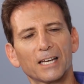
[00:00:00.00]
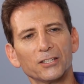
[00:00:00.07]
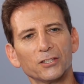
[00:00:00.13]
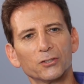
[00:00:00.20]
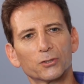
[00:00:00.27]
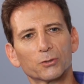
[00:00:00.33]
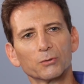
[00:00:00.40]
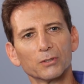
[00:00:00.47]
can
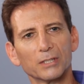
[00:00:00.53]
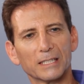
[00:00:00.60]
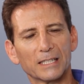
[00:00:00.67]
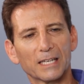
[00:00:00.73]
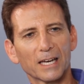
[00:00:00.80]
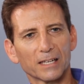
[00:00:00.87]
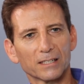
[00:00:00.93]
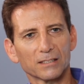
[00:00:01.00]
you truly
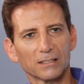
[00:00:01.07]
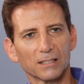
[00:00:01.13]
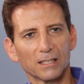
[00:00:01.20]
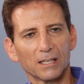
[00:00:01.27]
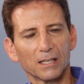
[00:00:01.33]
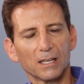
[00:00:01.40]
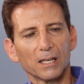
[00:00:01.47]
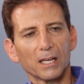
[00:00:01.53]
get?
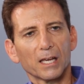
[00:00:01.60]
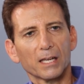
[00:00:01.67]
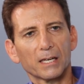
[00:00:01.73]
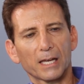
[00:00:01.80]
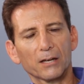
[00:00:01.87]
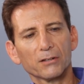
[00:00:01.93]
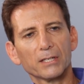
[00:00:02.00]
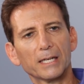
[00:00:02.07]
And
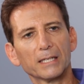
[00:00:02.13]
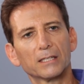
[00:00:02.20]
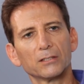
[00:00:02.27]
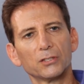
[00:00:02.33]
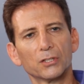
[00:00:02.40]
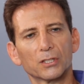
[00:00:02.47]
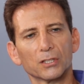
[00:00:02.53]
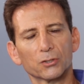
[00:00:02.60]
how
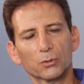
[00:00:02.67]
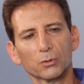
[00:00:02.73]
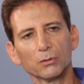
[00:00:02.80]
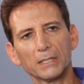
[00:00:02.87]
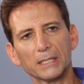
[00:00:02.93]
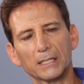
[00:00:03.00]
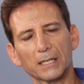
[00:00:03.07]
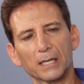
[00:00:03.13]
naked you can
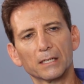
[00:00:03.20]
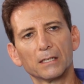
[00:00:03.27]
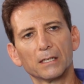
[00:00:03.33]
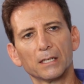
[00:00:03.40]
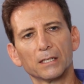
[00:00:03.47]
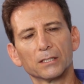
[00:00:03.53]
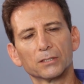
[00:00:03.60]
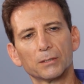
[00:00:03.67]
truly get
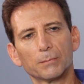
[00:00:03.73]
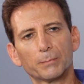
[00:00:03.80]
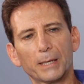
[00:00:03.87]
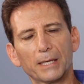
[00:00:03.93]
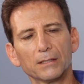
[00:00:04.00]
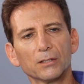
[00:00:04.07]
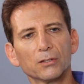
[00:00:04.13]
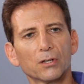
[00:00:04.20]
is
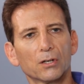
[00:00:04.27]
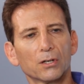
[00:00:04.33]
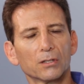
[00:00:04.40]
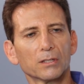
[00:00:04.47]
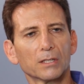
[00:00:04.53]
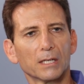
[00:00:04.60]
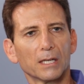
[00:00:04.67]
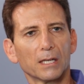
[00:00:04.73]
dependent
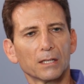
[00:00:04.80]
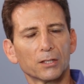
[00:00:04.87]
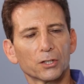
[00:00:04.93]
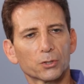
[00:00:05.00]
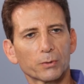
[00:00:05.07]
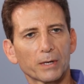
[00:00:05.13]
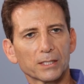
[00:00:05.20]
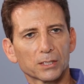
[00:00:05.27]
on the
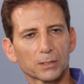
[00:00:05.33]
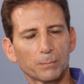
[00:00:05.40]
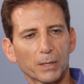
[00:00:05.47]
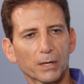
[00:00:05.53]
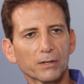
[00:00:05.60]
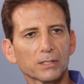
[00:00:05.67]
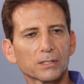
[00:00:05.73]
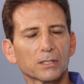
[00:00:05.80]

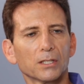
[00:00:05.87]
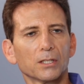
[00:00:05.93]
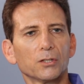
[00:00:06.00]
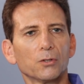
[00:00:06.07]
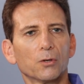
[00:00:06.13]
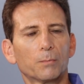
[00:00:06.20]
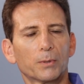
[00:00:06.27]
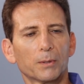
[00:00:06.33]
transparency
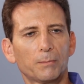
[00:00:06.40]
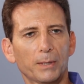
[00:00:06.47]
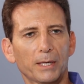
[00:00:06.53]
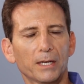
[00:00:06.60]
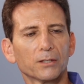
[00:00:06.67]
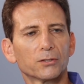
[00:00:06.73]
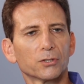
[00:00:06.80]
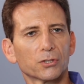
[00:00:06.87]
you're
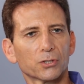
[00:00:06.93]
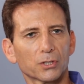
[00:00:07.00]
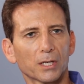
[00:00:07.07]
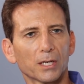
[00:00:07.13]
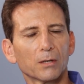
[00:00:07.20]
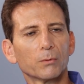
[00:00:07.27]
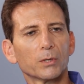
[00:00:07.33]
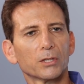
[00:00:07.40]
prepared to
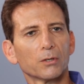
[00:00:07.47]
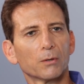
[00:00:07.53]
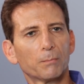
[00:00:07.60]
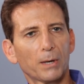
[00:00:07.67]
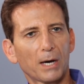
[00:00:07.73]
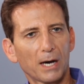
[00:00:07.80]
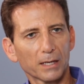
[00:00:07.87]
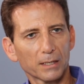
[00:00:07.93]
share with your
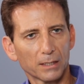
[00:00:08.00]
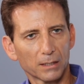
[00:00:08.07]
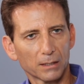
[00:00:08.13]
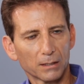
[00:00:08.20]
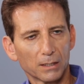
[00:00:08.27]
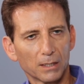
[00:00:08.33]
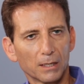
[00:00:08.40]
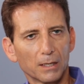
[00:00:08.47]
partner,